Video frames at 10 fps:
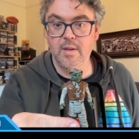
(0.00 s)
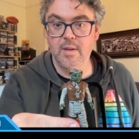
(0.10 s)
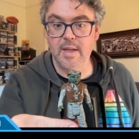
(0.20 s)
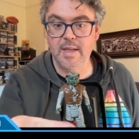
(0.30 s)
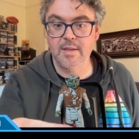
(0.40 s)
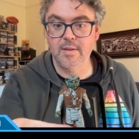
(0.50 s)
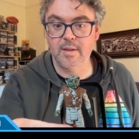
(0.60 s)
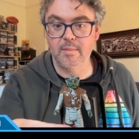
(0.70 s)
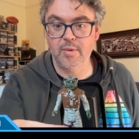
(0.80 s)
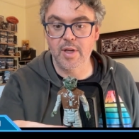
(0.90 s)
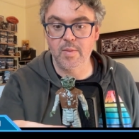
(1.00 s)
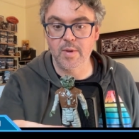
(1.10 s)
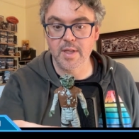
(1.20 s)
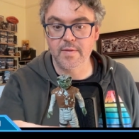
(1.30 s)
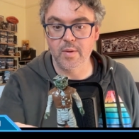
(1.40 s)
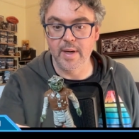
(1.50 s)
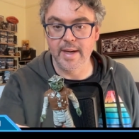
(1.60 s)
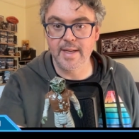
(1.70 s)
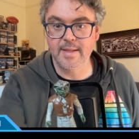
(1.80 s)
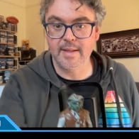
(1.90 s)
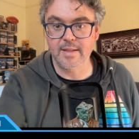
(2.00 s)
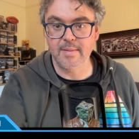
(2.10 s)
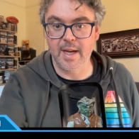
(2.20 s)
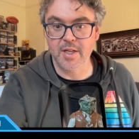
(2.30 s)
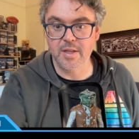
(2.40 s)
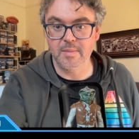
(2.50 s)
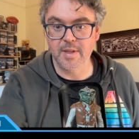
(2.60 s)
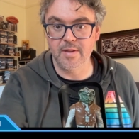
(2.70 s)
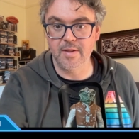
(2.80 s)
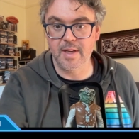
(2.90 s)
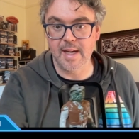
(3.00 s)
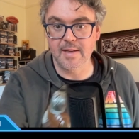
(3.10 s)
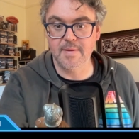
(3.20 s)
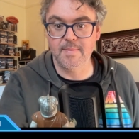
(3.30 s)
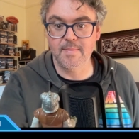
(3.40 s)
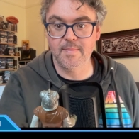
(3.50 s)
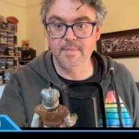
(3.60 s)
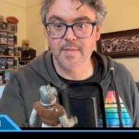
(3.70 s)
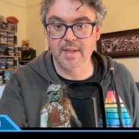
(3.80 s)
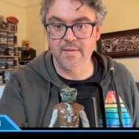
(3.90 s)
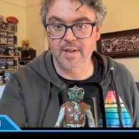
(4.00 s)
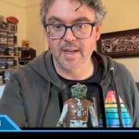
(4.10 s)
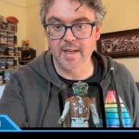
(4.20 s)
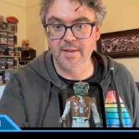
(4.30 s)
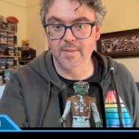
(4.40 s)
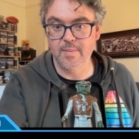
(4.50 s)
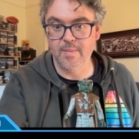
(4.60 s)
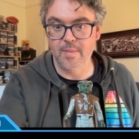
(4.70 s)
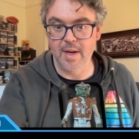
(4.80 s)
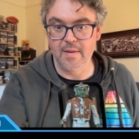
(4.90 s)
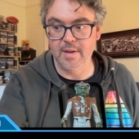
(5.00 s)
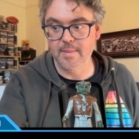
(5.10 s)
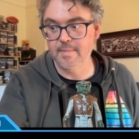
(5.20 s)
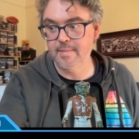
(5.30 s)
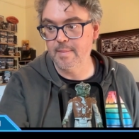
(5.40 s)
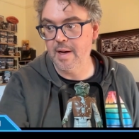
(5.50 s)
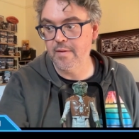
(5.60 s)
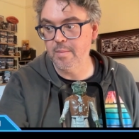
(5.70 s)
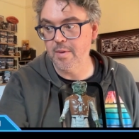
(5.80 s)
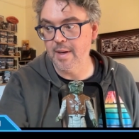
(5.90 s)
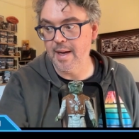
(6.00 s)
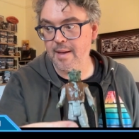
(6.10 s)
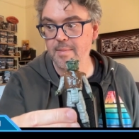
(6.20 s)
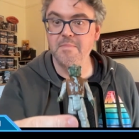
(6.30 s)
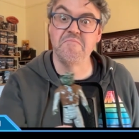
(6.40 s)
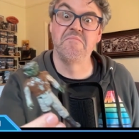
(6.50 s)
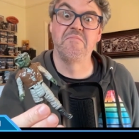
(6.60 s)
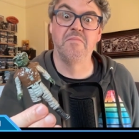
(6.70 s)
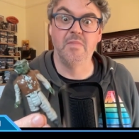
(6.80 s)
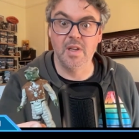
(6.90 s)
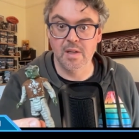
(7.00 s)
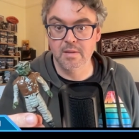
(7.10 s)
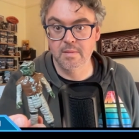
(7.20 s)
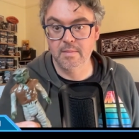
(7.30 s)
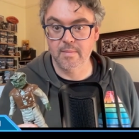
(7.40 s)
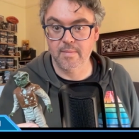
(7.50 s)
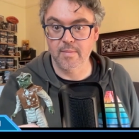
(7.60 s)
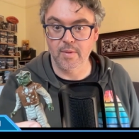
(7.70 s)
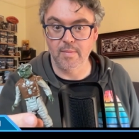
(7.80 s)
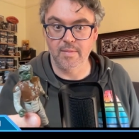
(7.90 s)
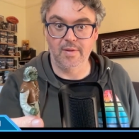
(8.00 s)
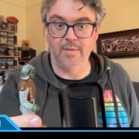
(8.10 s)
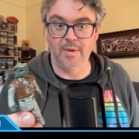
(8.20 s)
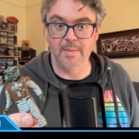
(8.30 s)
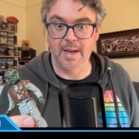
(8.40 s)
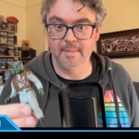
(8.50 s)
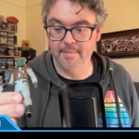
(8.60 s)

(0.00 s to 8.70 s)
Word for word: He's looking pretty worse for wear. He's seen some action, but who cares? Skiff guards, whatever. Apart from Barada, eh, doesn't really matter.